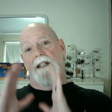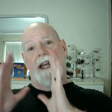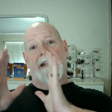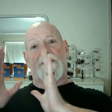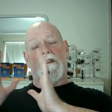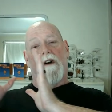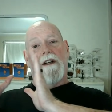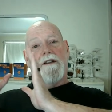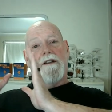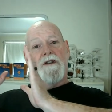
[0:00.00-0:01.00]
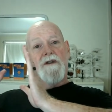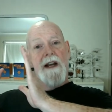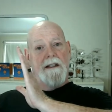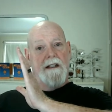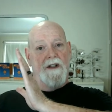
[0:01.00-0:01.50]
and starting to
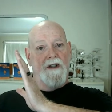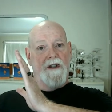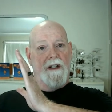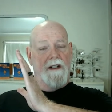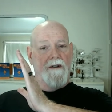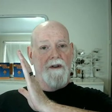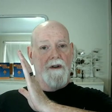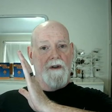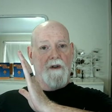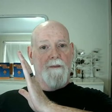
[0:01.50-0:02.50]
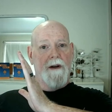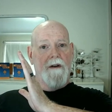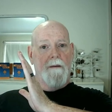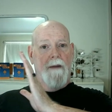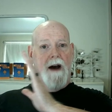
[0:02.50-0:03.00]
transition into your
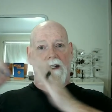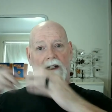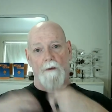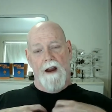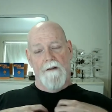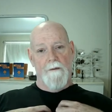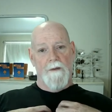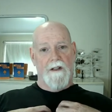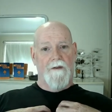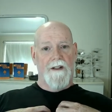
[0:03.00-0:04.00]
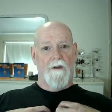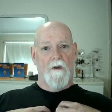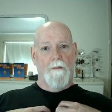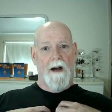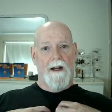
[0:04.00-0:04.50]
spirit body away from this physical
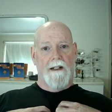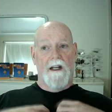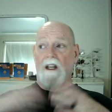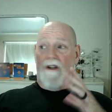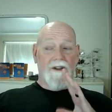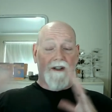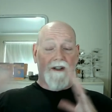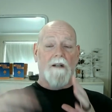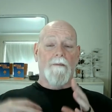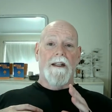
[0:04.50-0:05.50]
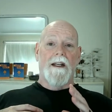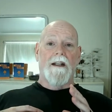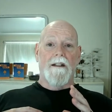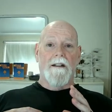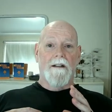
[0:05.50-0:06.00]
body. You're still going to be in it.
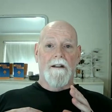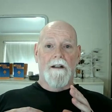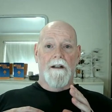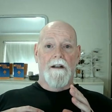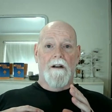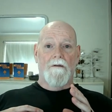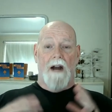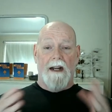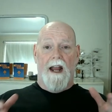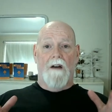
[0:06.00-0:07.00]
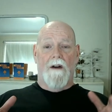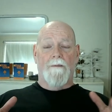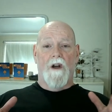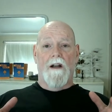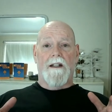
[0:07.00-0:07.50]
Right now, I'm
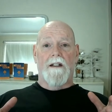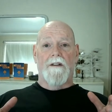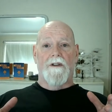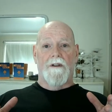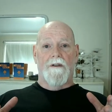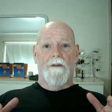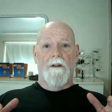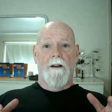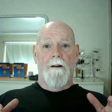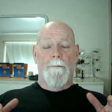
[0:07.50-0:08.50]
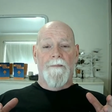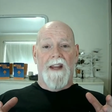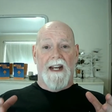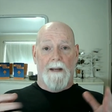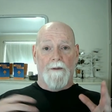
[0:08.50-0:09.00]
talking to you,
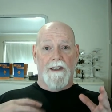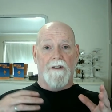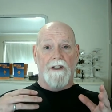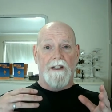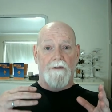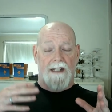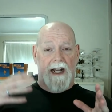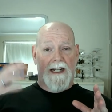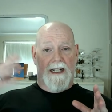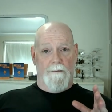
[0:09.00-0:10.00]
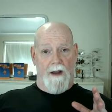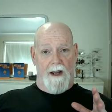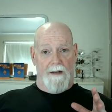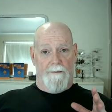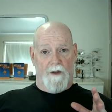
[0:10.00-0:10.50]
and I'm literally residing in
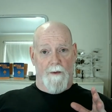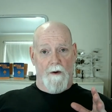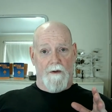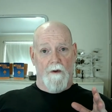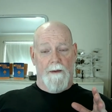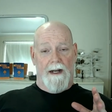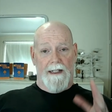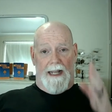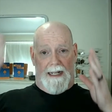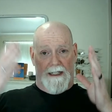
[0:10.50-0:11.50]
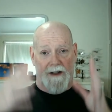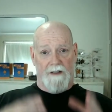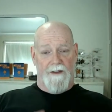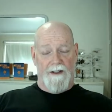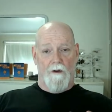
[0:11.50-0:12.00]
my spiritual body and in this
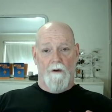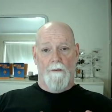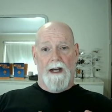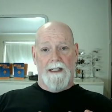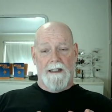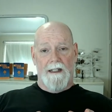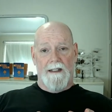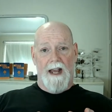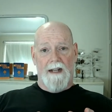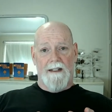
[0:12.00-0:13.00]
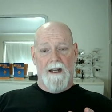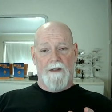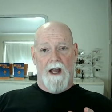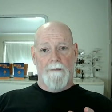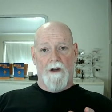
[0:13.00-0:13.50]
physical body at the exact same
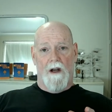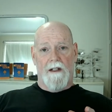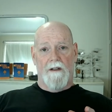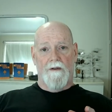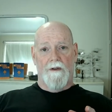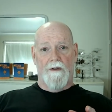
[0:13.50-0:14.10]
time talking to you.